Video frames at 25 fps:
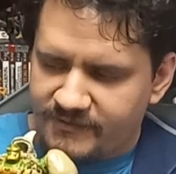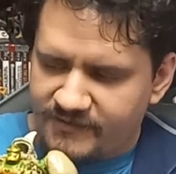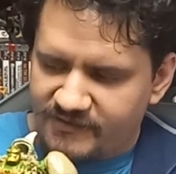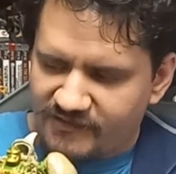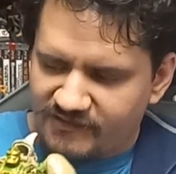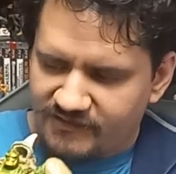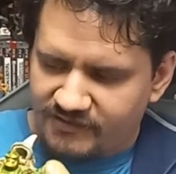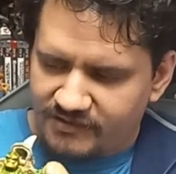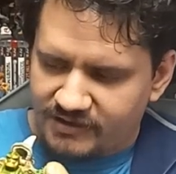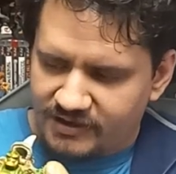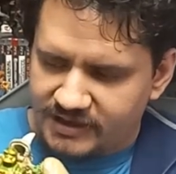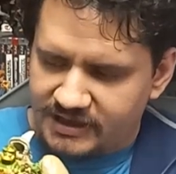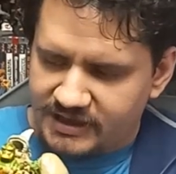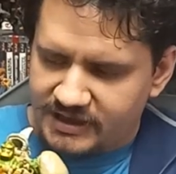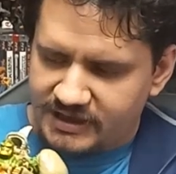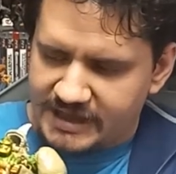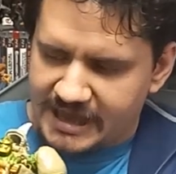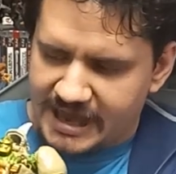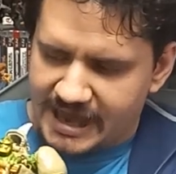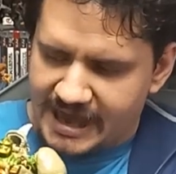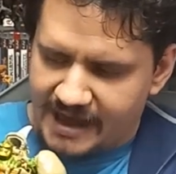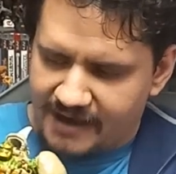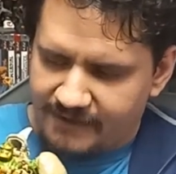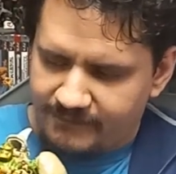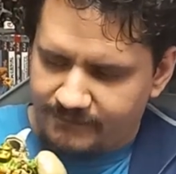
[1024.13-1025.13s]
just lucky to
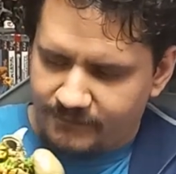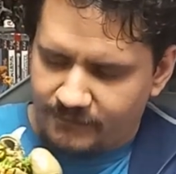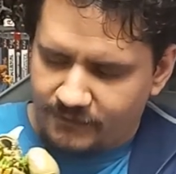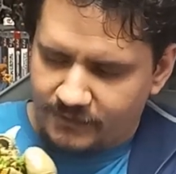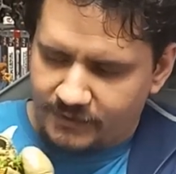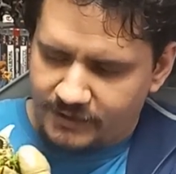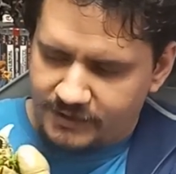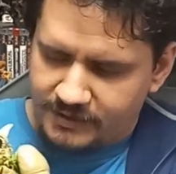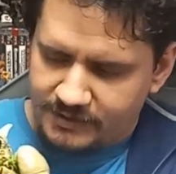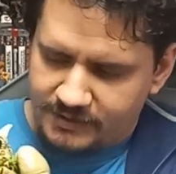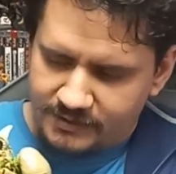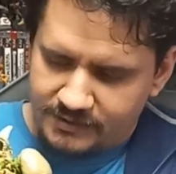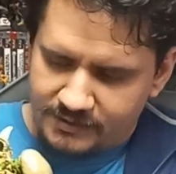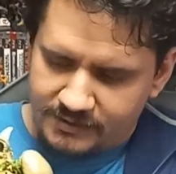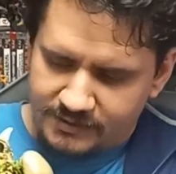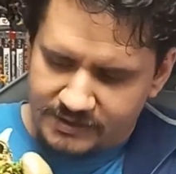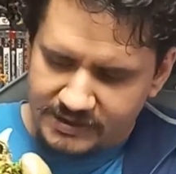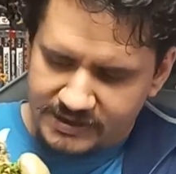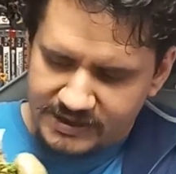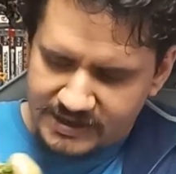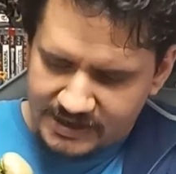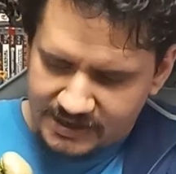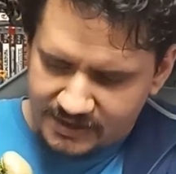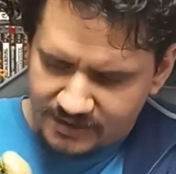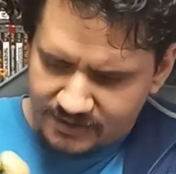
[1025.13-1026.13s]
have one. The
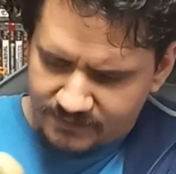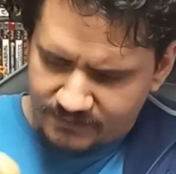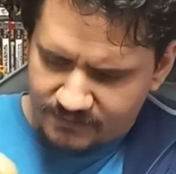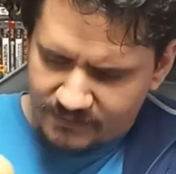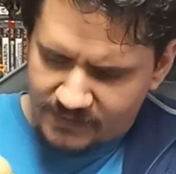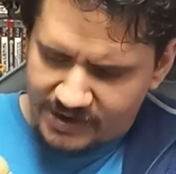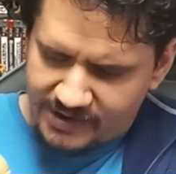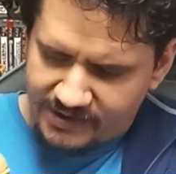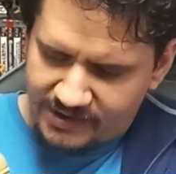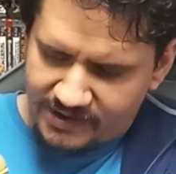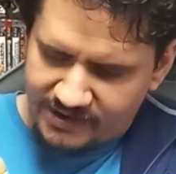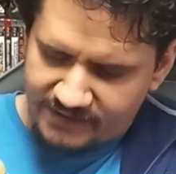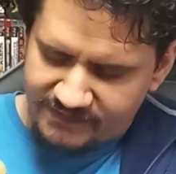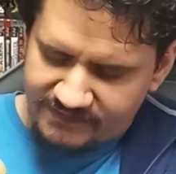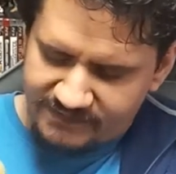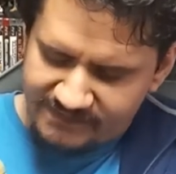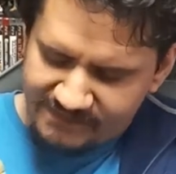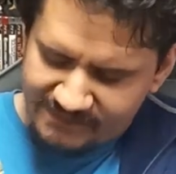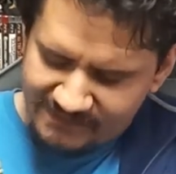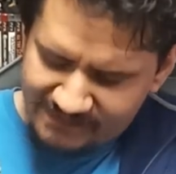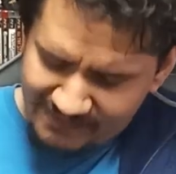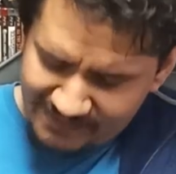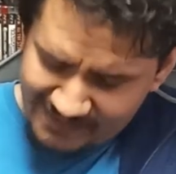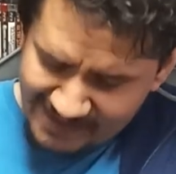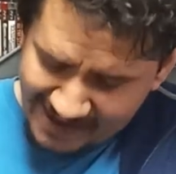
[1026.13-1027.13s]
Kingdom Rhinox
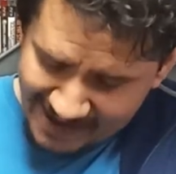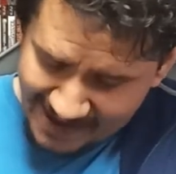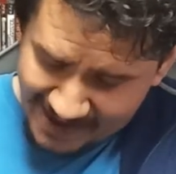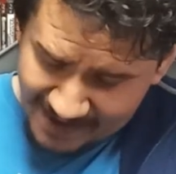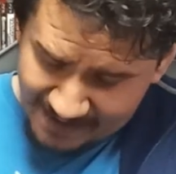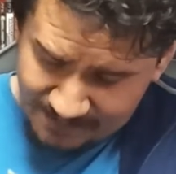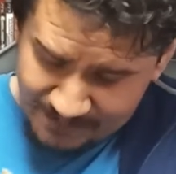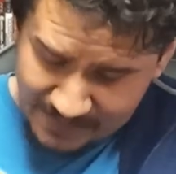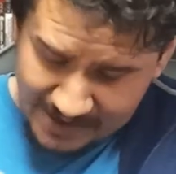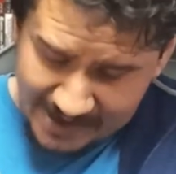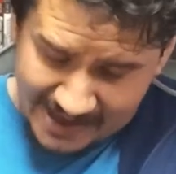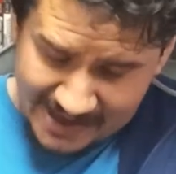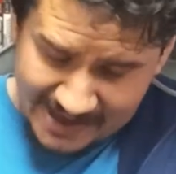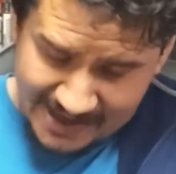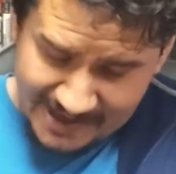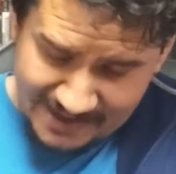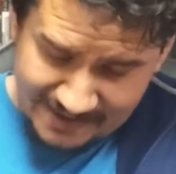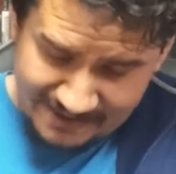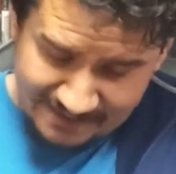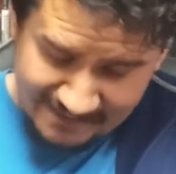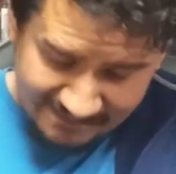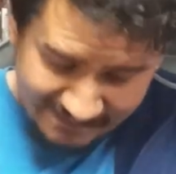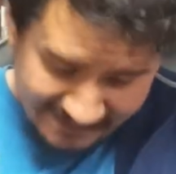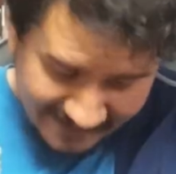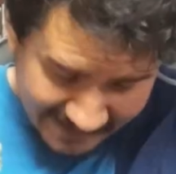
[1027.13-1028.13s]
isn't that
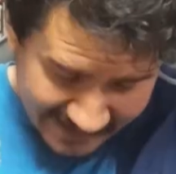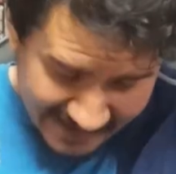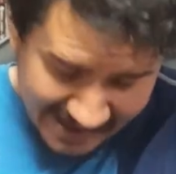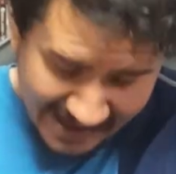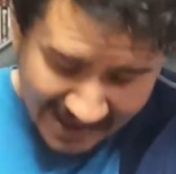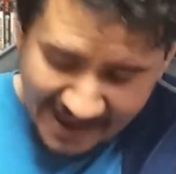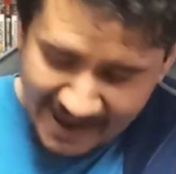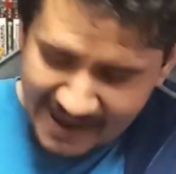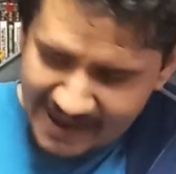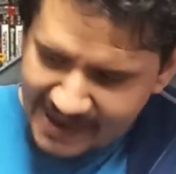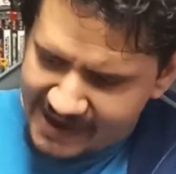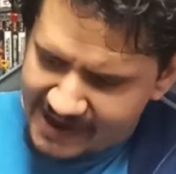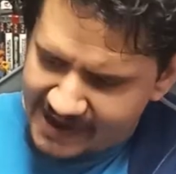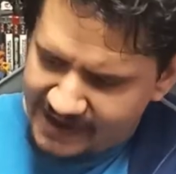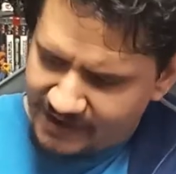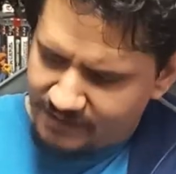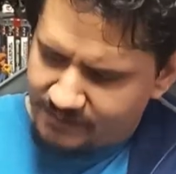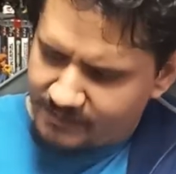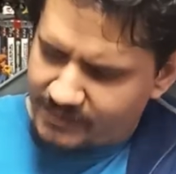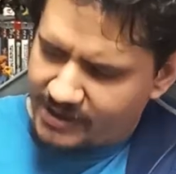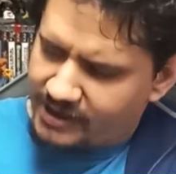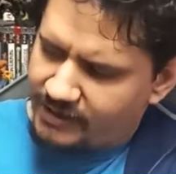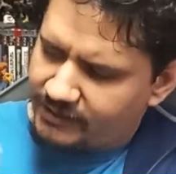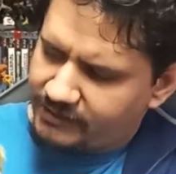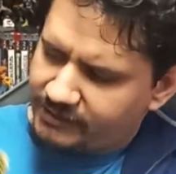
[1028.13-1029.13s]
bad. The thing I hate
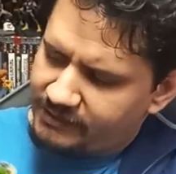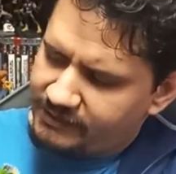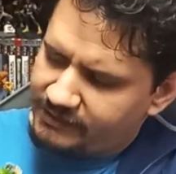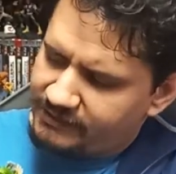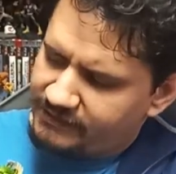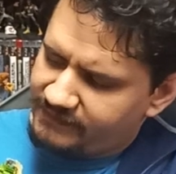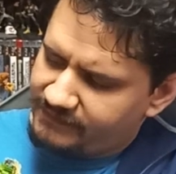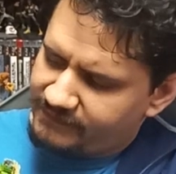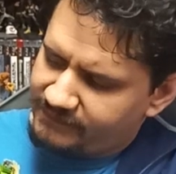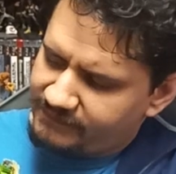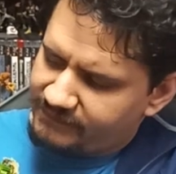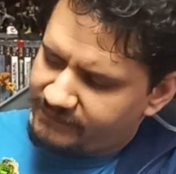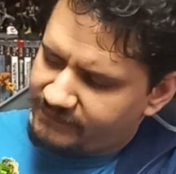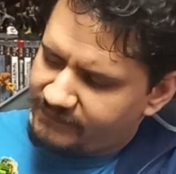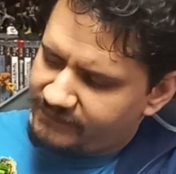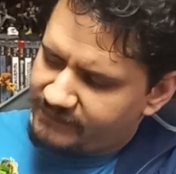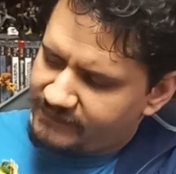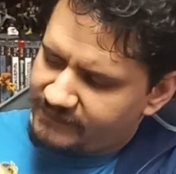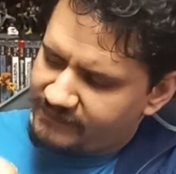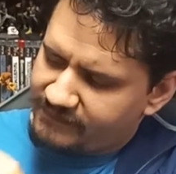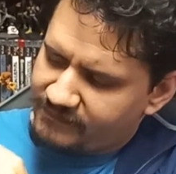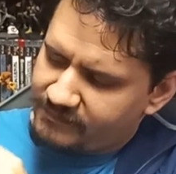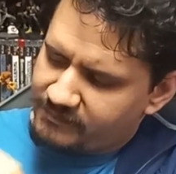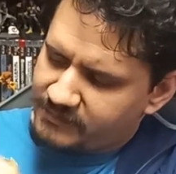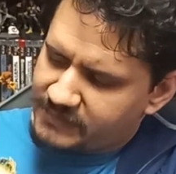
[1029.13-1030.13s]
about it is
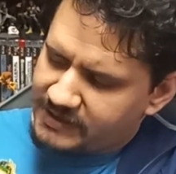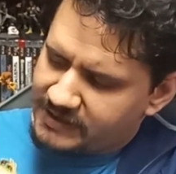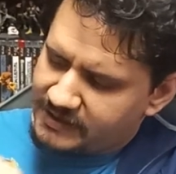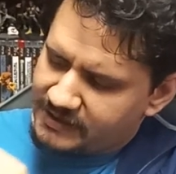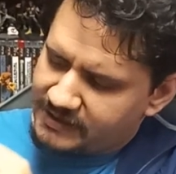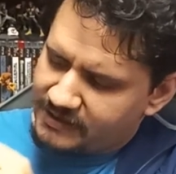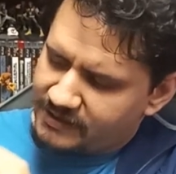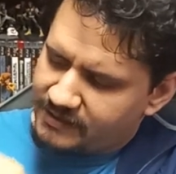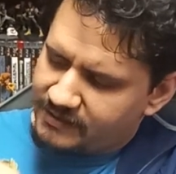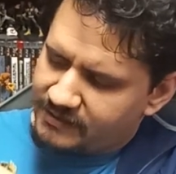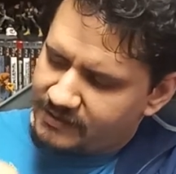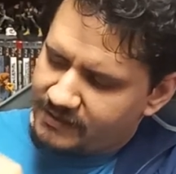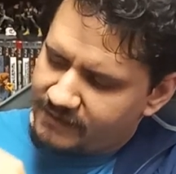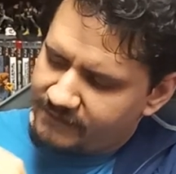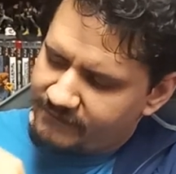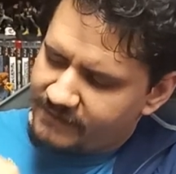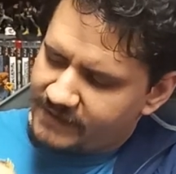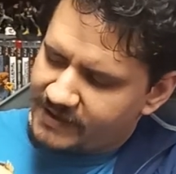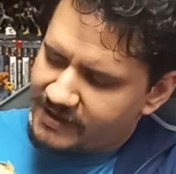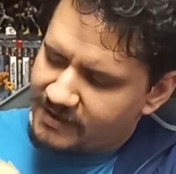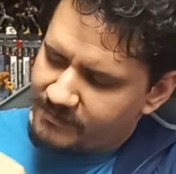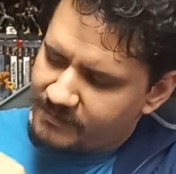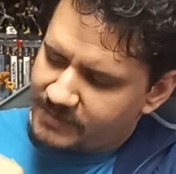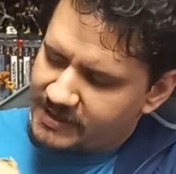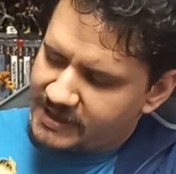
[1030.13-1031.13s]
this being a
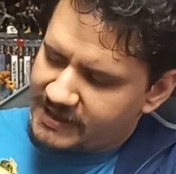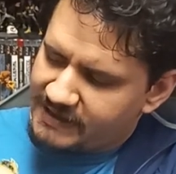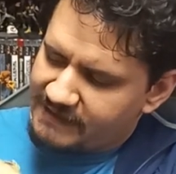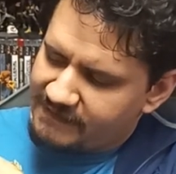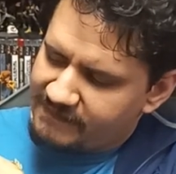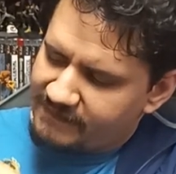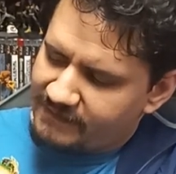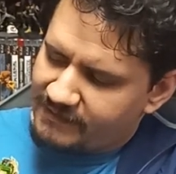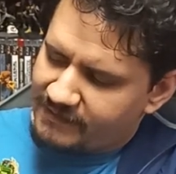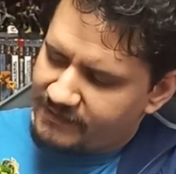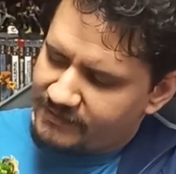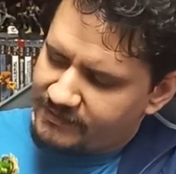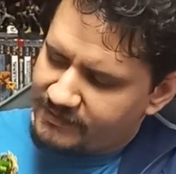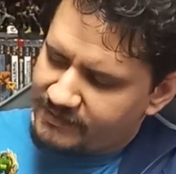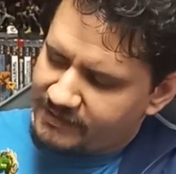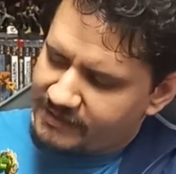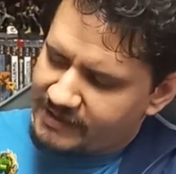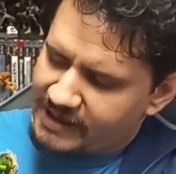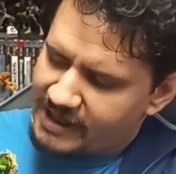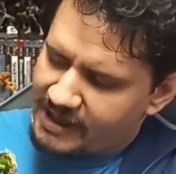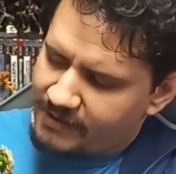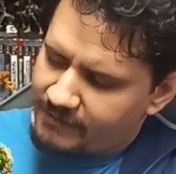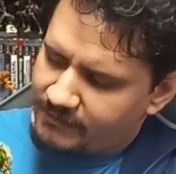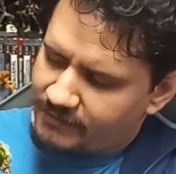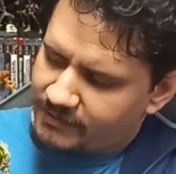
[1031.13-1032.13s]
fake piece on
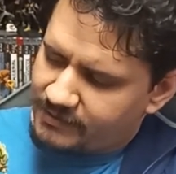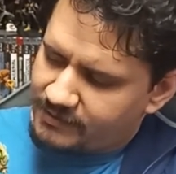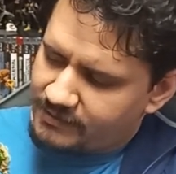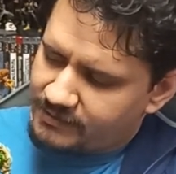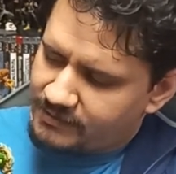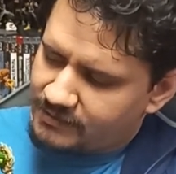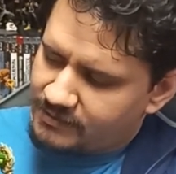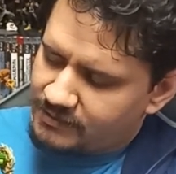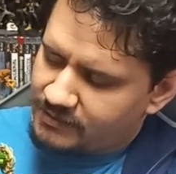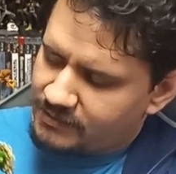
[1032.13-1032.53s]
that one.